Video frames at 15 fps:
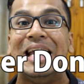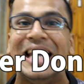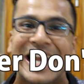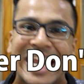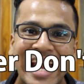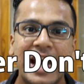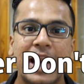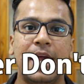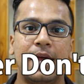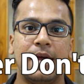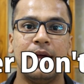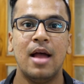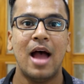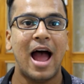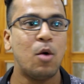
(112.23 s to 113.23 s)

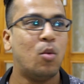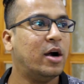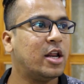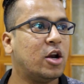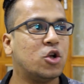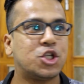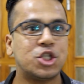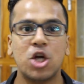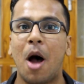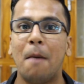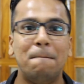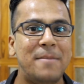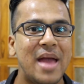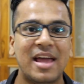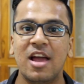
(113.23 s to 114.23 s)
needing. I want you to
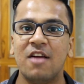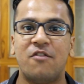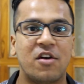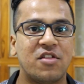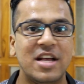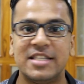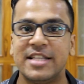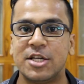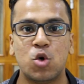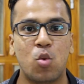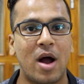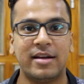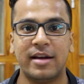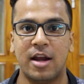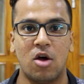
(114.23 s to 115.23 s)
stop begging for things that you
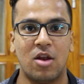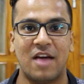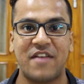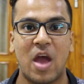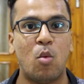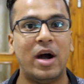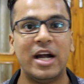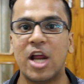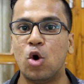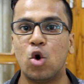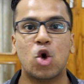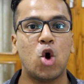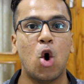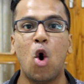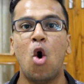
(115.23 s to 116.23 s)
want in your life. I want you to
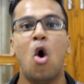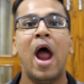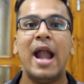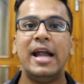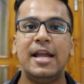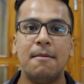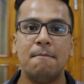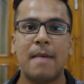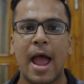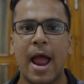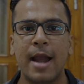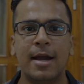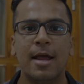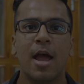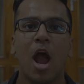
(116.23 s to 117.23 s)
go demand